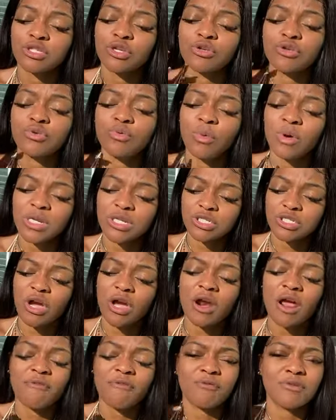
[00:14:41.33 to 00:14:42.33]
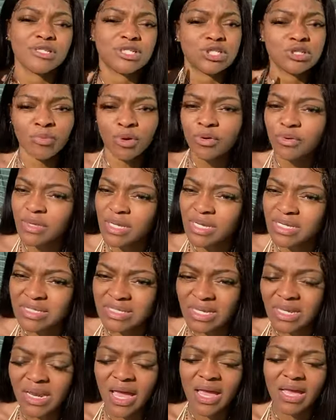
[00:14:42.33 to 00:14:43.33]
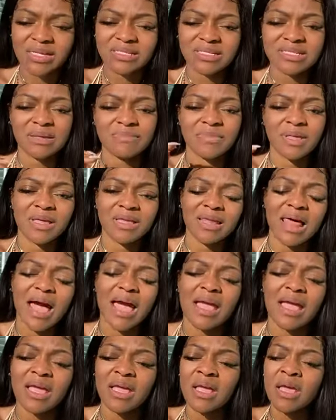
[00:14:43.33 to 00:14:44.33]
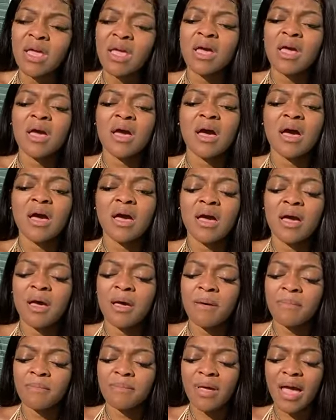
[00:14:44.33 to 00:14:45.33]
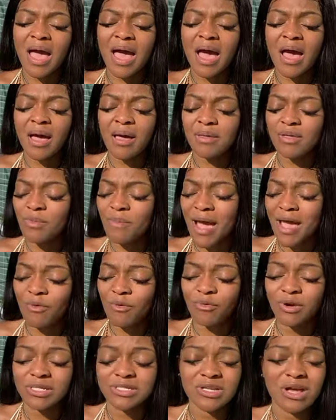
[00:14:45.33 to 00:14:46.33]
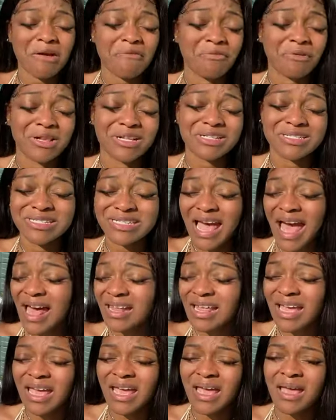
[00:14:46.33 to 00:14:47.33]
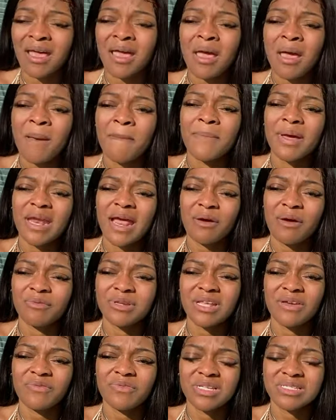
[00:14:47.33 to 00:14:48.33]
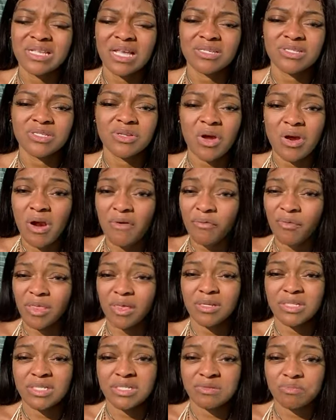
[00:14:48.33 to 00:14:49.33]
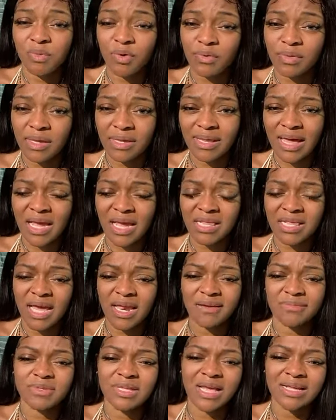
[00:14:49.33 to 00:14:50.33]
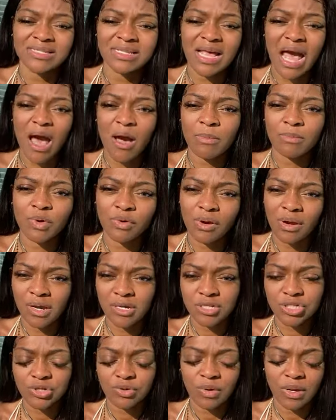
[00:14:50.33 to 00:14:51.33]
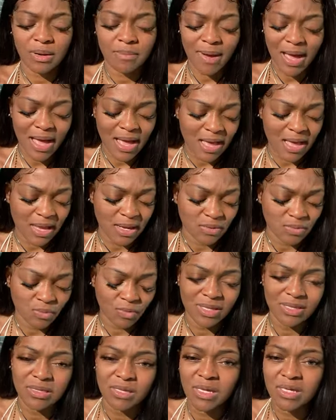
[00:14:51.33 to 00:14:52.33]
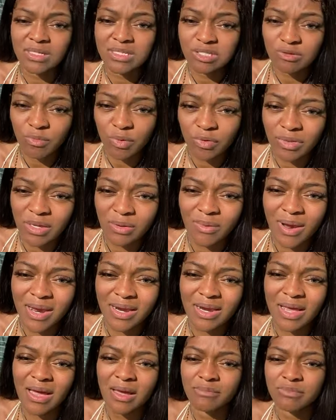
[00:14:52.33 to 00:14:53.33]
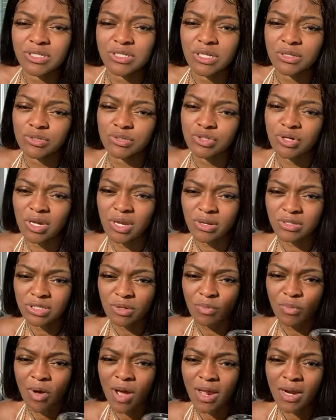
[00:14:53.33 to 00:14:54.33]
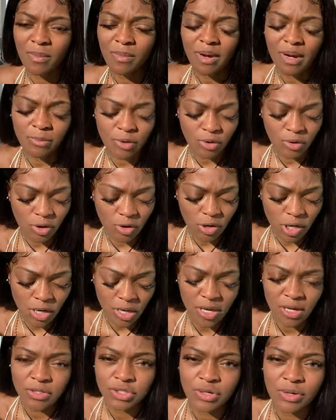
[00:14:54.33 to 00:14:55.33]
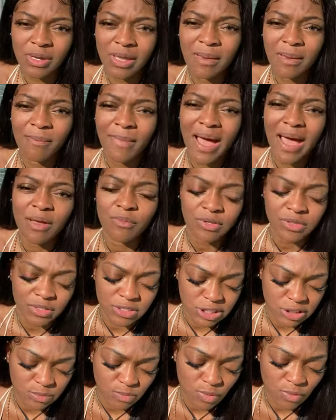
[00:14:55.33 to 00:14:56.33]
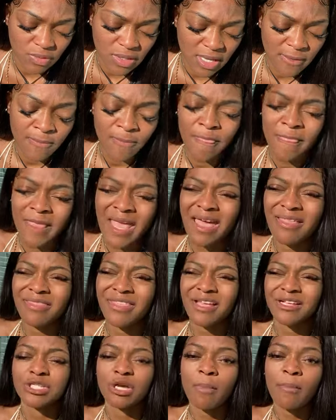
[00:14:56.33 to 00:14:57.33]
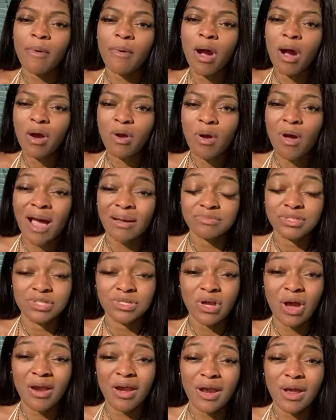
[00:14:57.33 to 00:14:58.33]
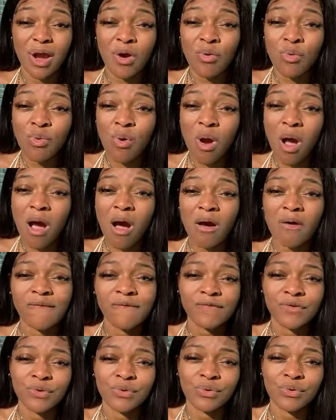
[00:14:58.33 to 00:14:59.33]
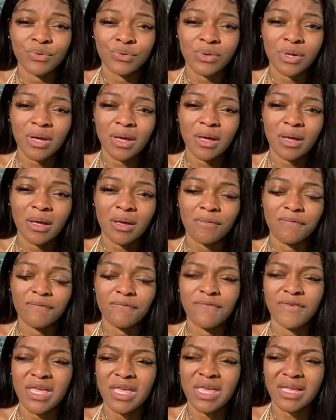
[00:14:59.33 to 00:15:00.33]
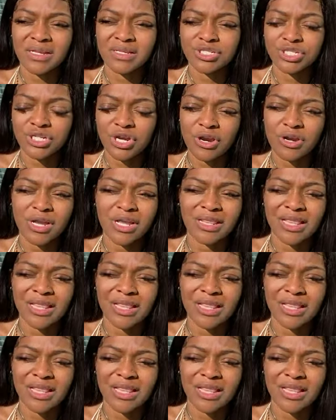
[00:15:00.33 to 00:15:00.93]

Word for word: So you want to start off with smoothies today, something light. You might want to start off with a salad, but I would definitely say start off with a smoothie. Like that's how I'm going to usher in mine, with a smoothie. Right now I'm still drinking some water, but I'm going to usher in mine with a smoothie. And then tomorrow I'm starting a raw food vegan journey.